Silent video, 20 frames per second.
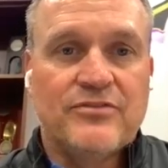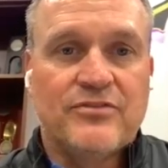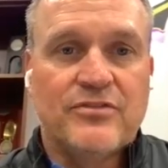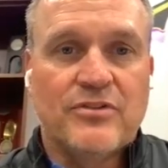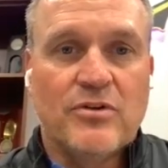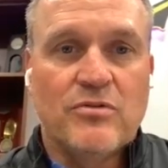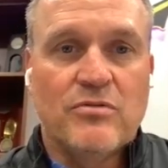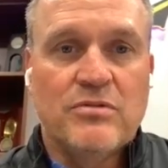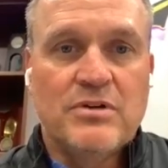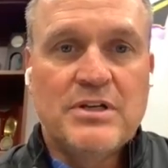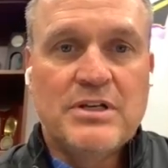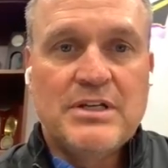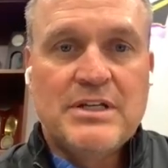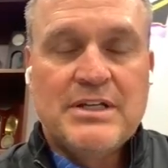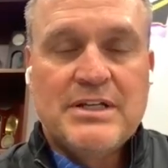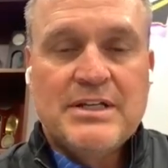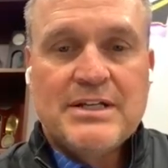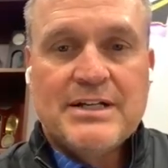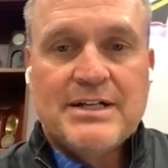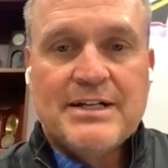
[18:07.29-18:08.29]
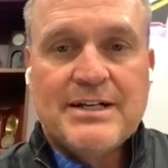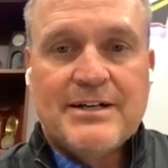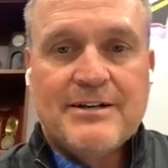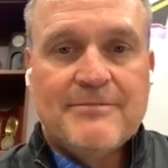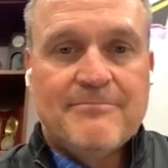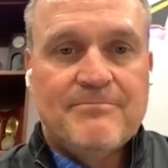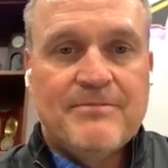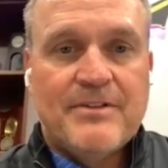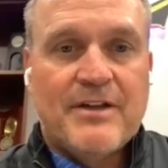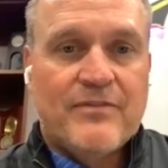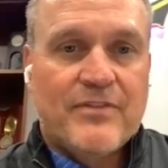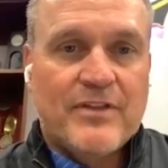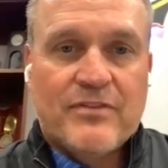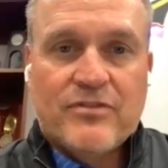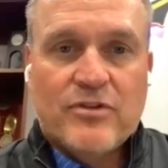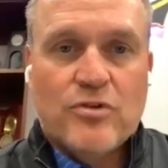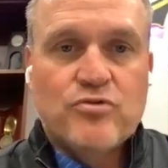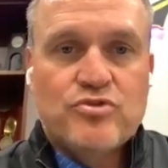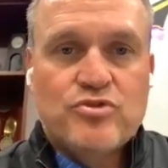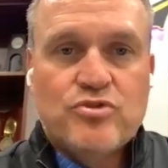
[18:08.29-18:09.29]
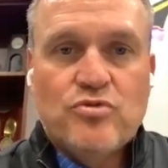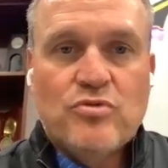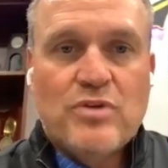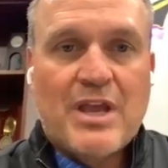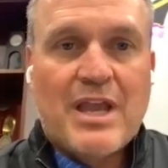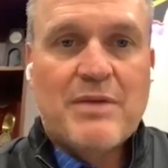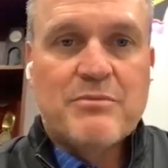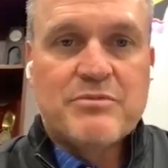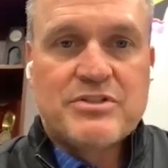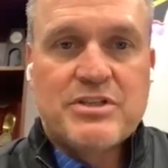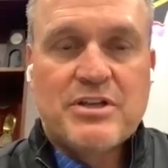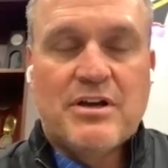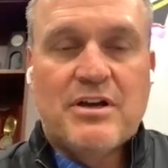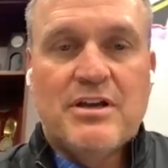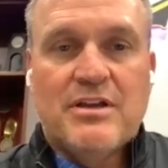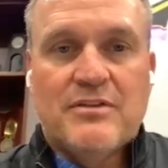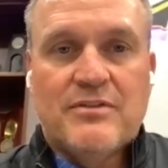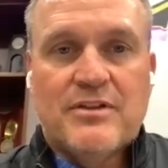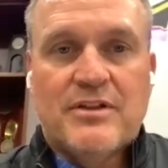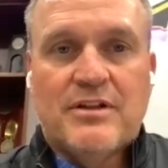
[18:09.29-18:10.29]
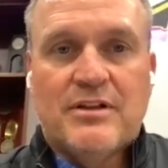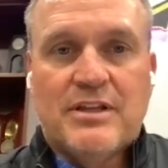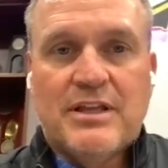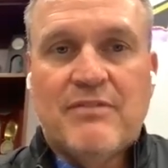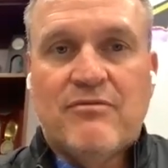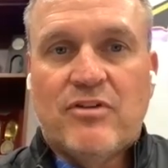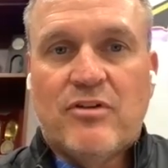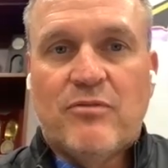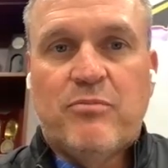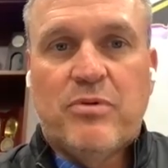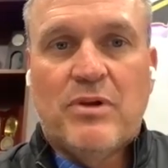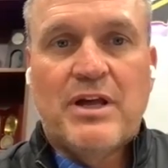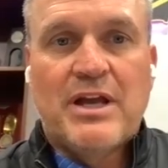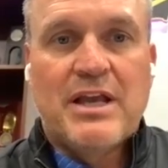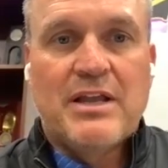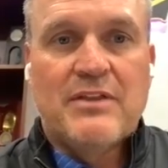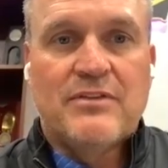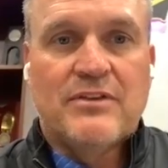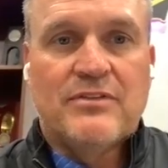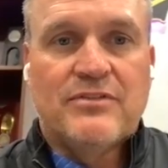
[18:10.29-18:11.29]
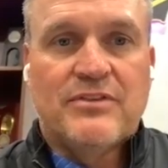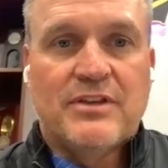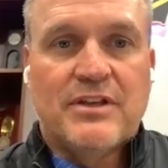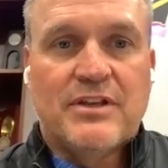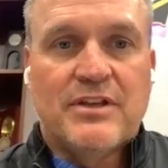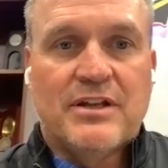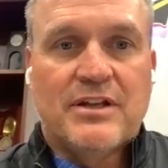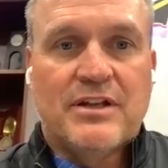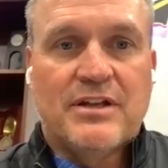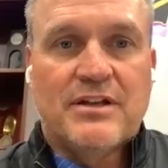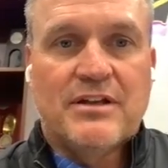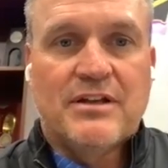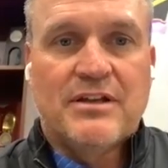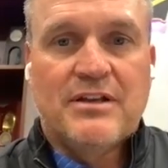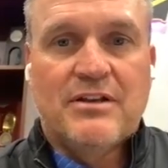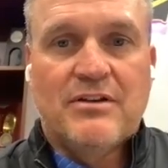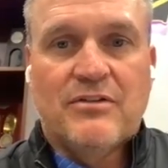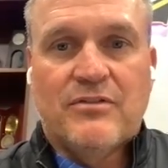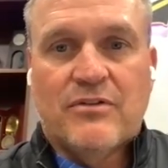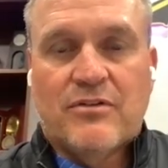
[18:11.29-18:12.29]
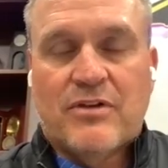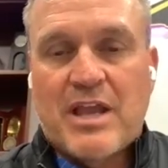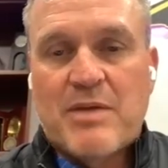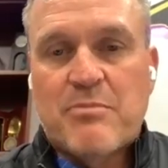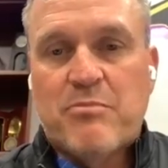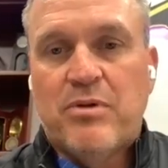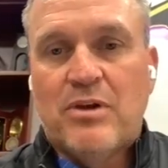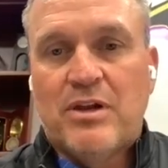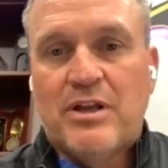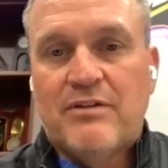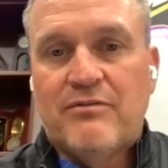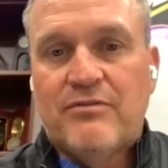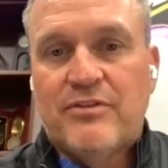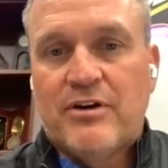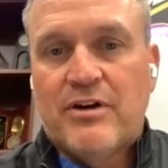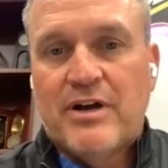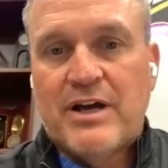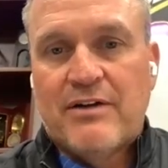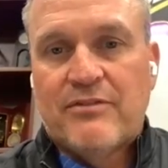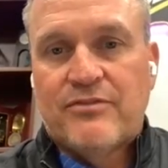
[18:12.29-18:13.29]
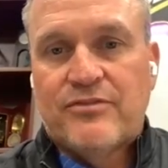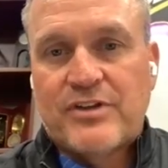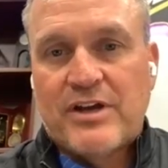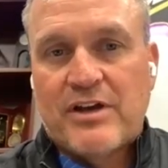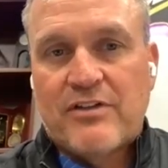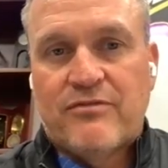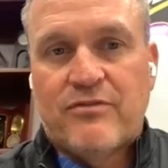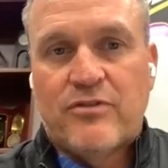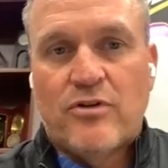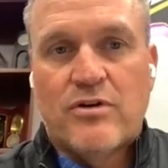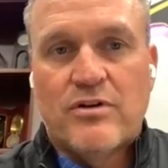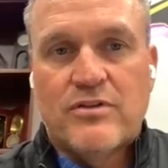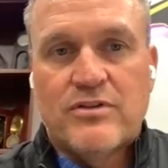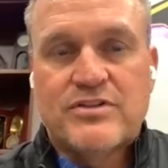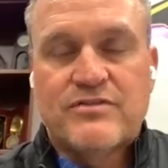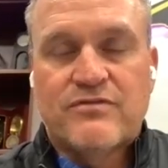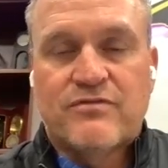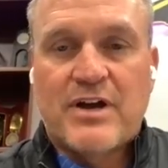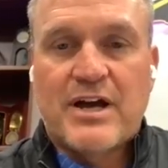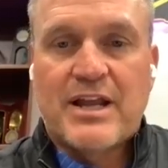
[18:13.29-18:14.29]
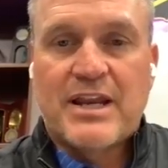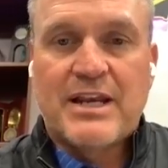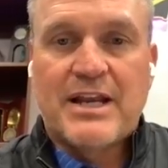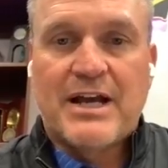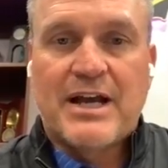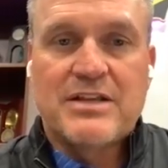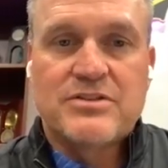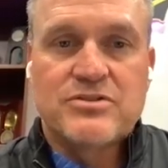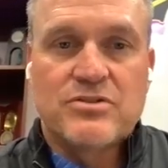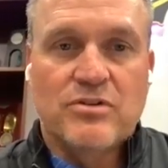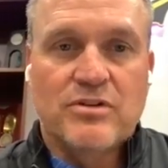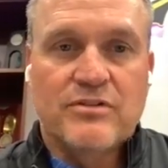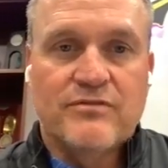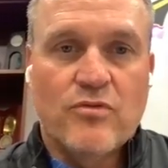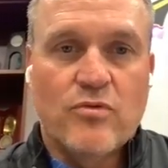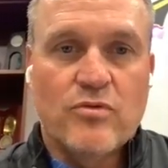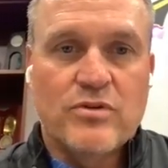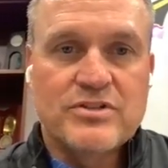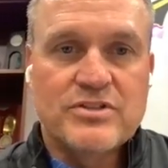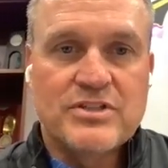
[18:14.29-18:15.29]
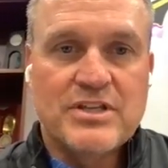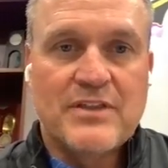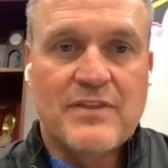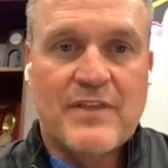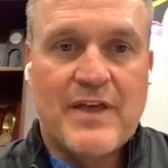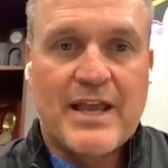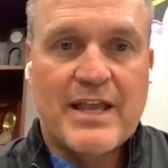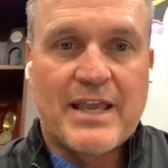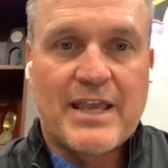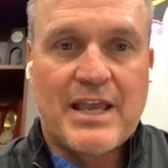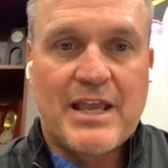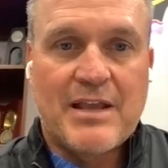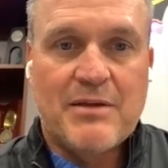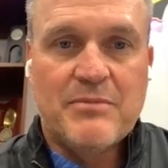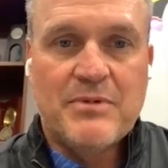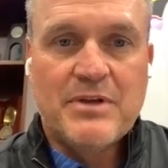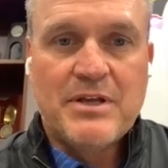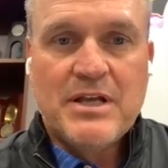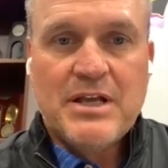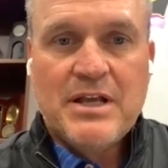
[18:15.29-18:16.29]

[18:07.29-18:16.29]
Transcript: So I think those two games tell you the level of play that, they're capable of. They'll have South Florida this Friday night, so look forward to seeing that game.